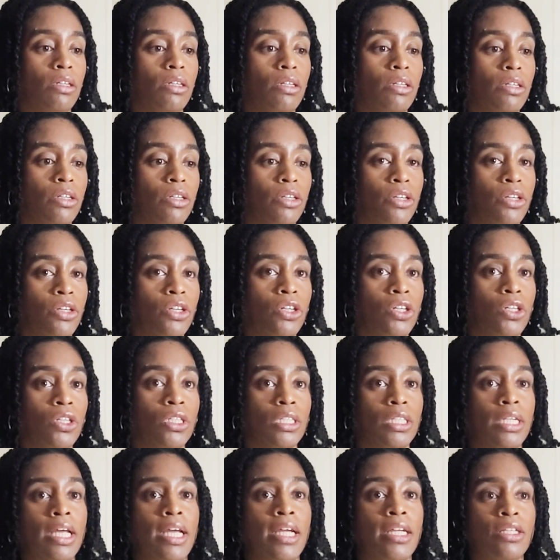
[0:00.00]
girl
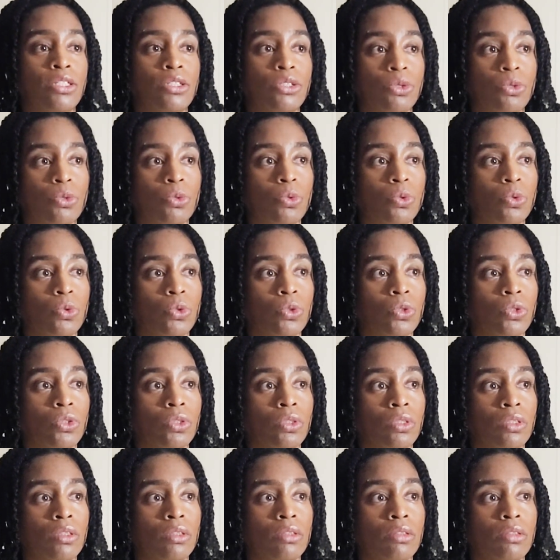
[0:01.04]
in high school